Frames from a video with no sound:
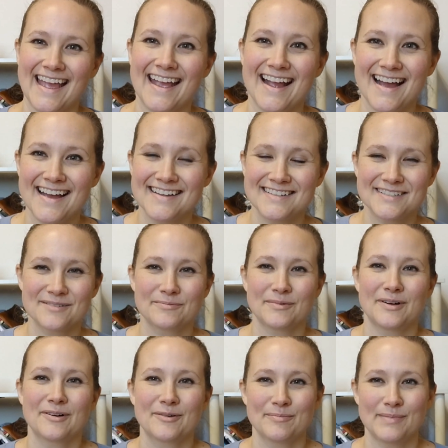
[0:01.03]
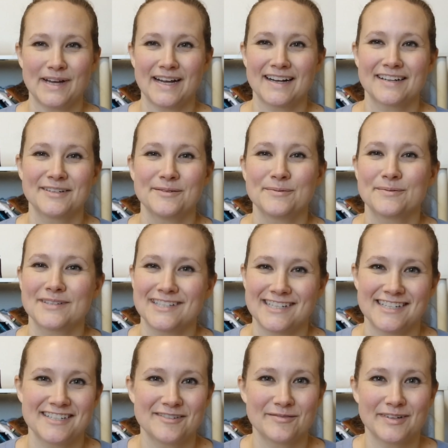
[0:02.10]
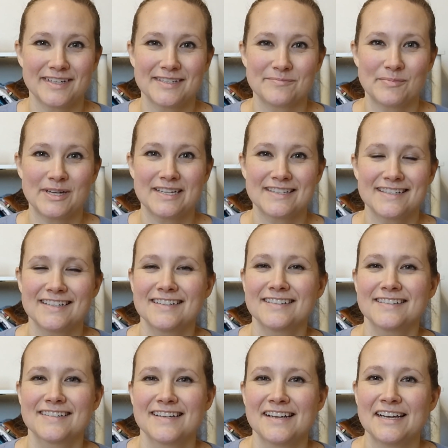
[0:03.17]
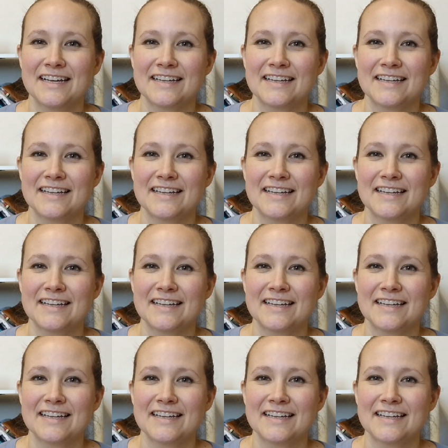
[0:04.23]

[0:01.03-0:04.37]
Hey guys, welcome back to Stitchy Reese Pieces.